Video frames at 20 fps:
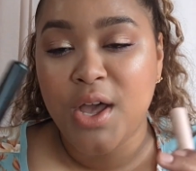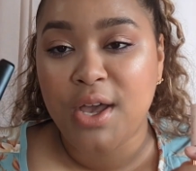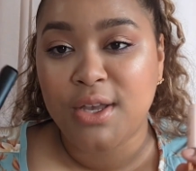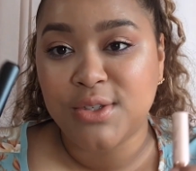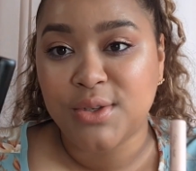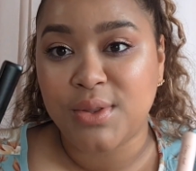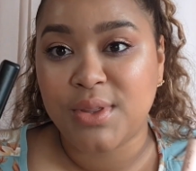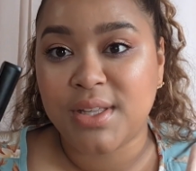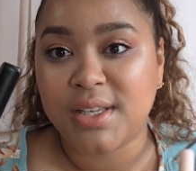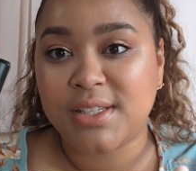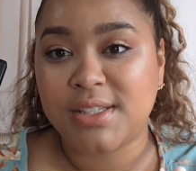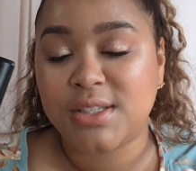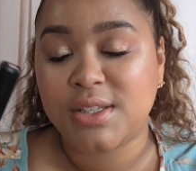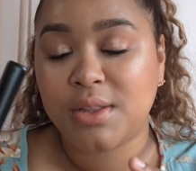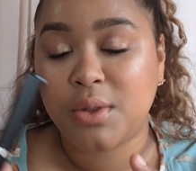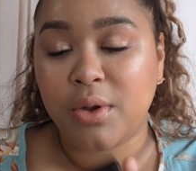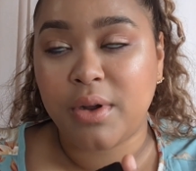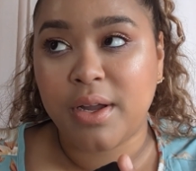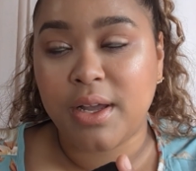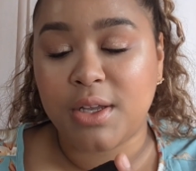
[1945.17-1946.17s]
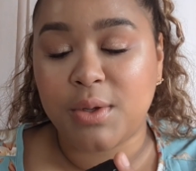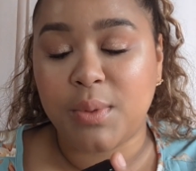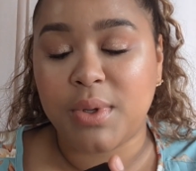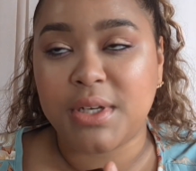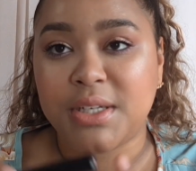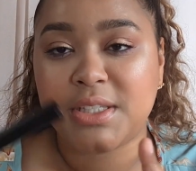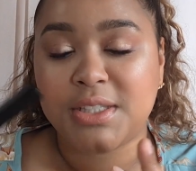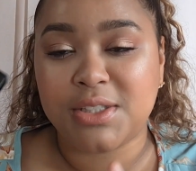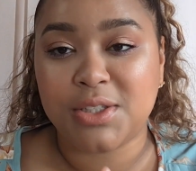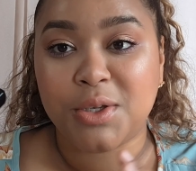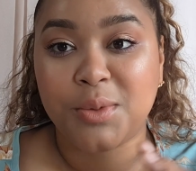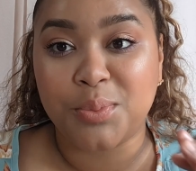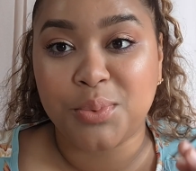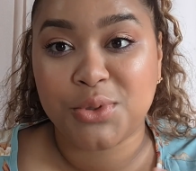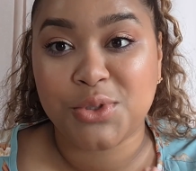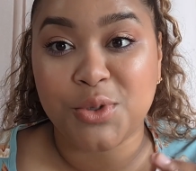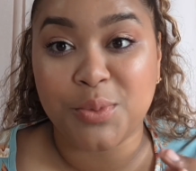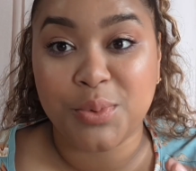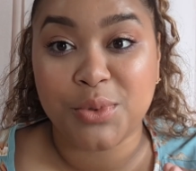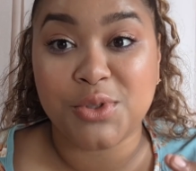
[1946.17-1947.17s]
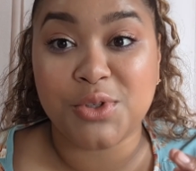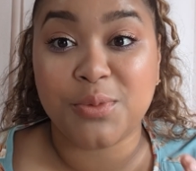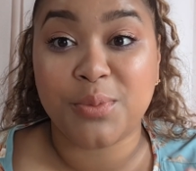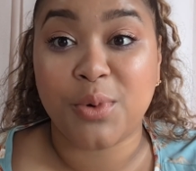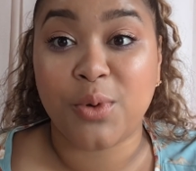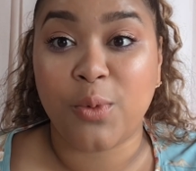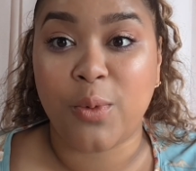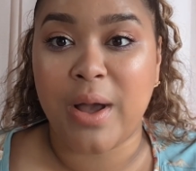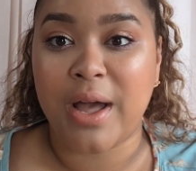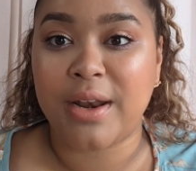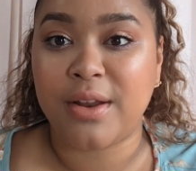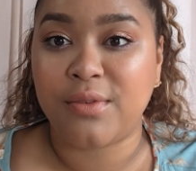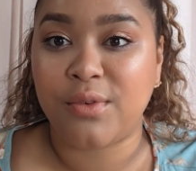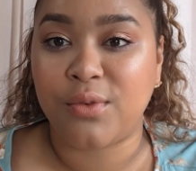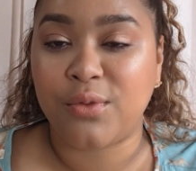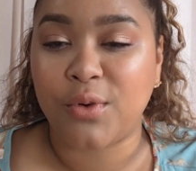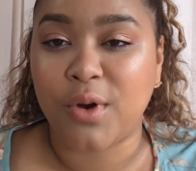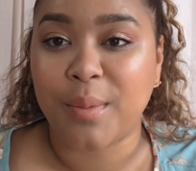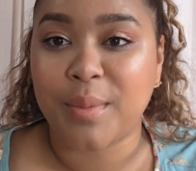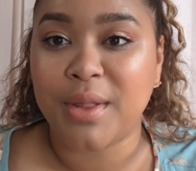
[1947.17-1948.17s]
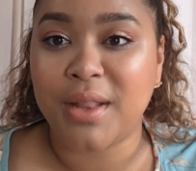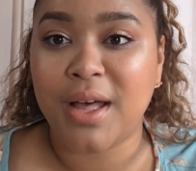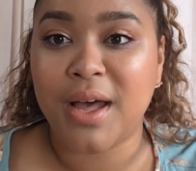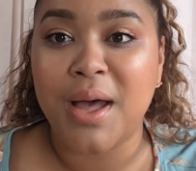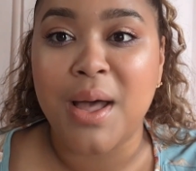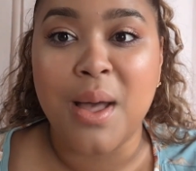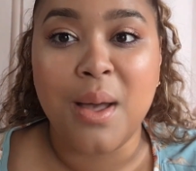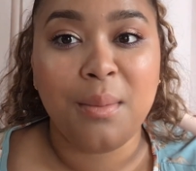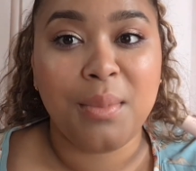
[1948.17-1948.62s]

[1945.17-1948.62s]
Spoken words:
So this L'Oreal one is still super, super wet of a formula.